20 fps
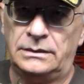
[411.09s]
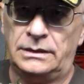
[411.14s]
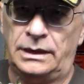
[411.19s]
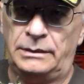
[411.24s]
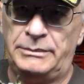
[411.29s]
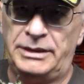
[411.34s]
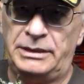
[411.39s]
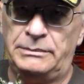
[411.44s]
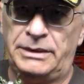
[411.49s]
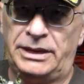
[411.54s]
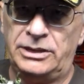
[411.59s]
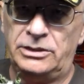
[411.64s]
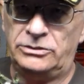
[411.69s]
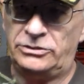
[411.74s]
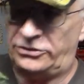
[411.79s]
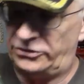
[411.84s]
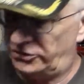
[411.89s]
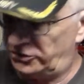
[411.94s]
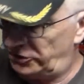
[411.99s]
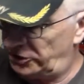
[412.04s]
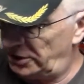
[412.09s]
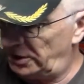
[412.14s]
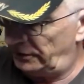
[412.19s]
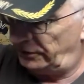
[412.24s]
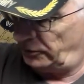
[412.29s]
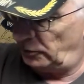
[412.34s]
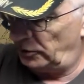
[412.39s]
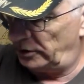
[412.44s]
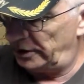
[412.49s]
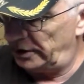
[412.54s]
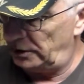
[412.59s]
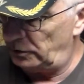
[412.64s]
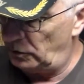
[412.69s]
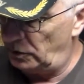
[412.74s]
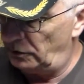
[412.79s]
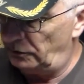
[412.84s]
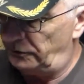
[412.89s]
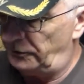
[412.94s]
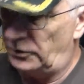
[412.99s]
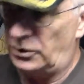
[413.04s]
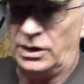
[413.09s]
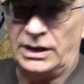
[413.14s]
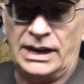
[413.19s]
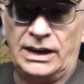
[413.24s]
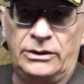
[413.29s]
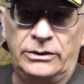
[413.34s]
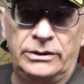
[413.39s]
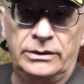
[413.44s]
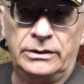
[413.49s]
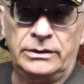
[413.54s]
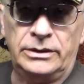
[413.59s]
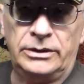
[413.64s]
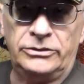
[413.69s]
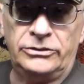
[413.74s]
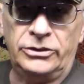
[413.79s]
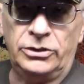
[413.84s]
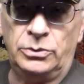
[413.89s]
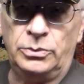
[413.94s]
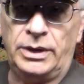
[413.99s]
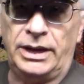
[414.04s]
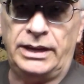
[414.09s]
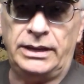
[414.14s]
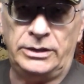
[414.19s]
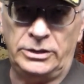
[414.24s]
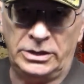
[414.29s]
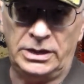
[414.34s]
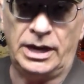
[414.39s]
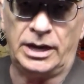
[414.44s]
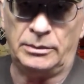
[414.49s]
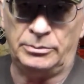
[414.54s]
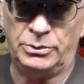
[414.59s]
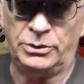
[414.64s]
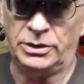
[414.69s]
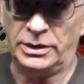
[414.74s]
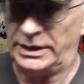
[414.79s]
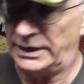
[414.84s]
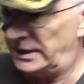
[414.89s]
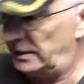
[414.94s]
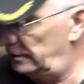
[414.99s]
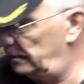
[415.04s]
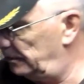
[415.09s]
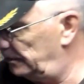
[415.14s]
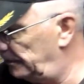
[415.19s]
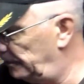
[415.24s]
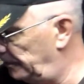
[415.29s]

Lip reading: I made my own sheath for it. It won't fall out. There's no way. You got to pull it out.